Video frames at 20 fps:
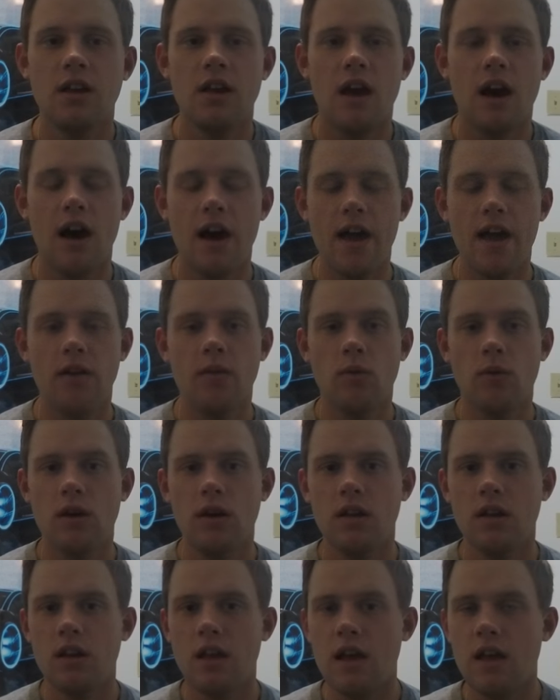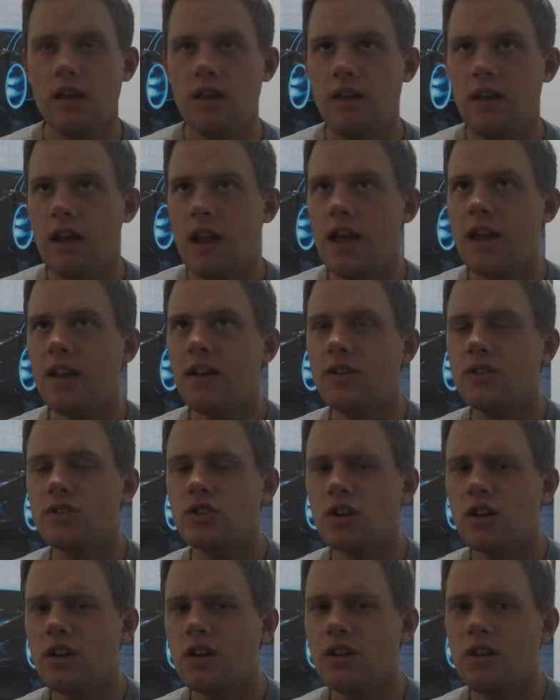I went
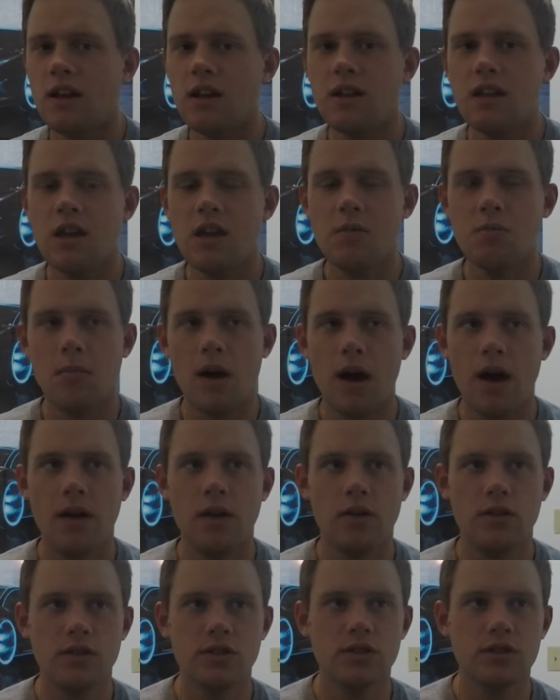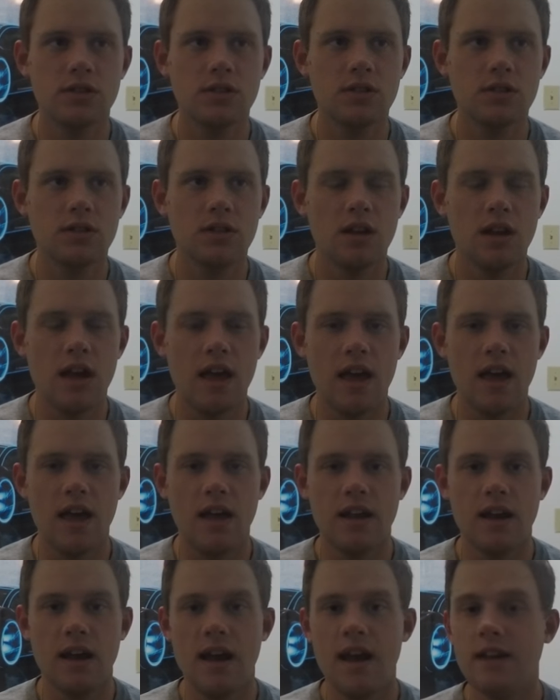898 miles,
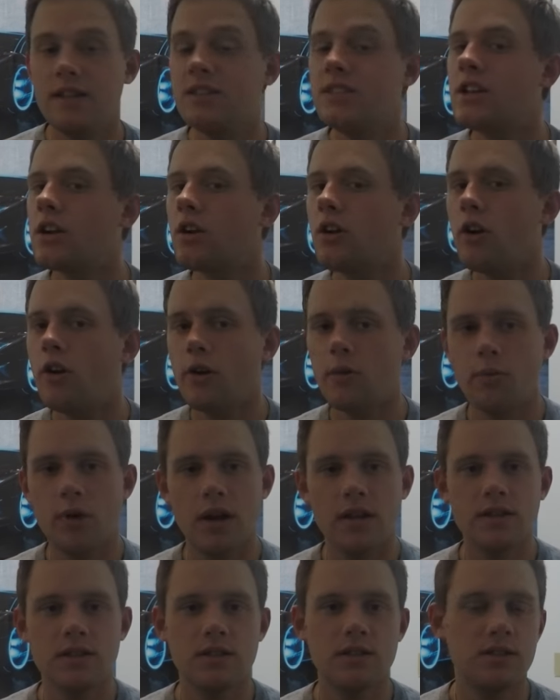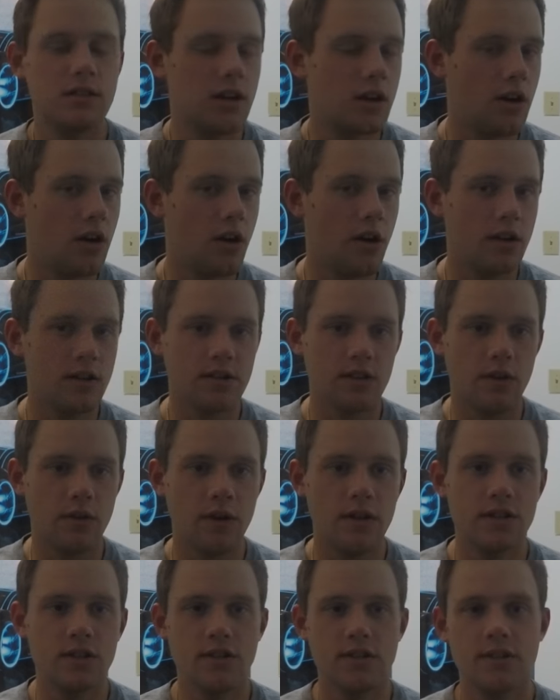and I had zero hard brakes and zero hard
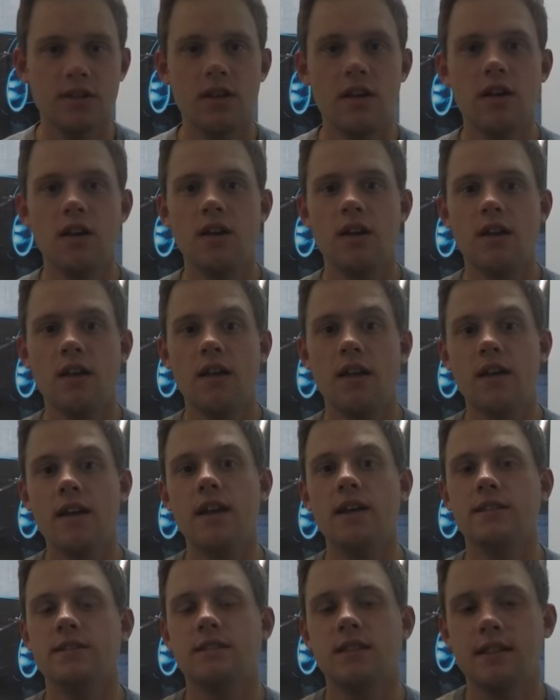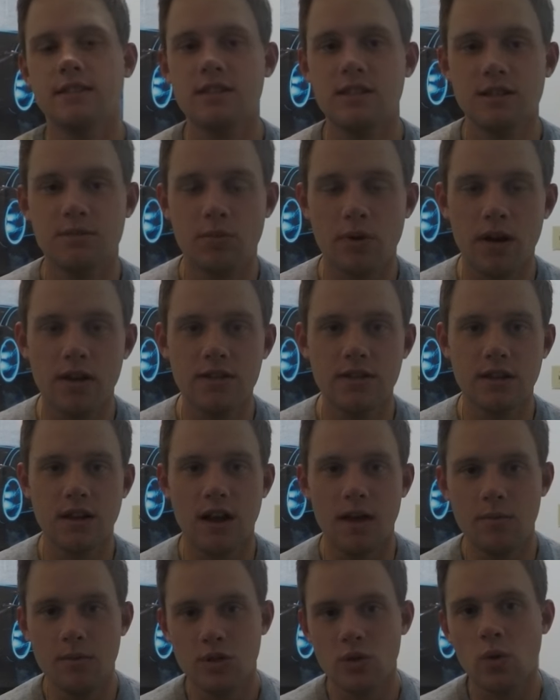accelerations. Yes, that's surprising.
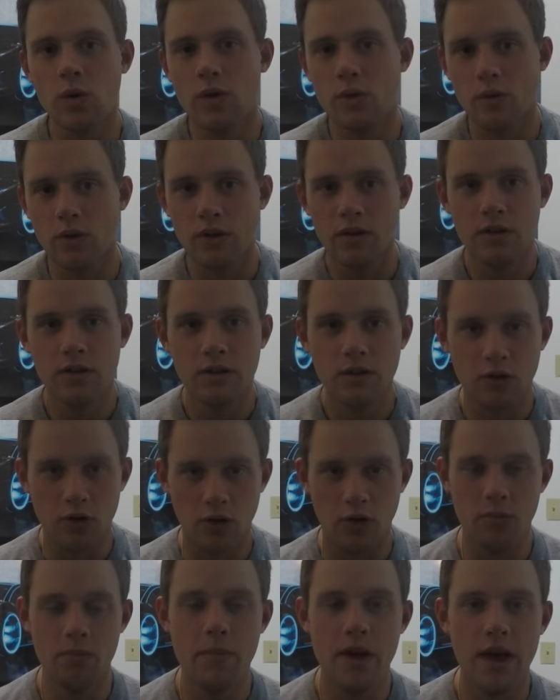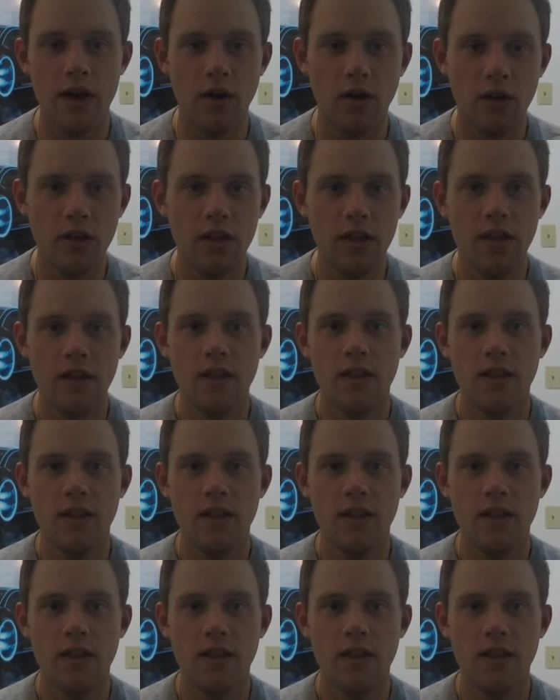I'm a 21-year-old male.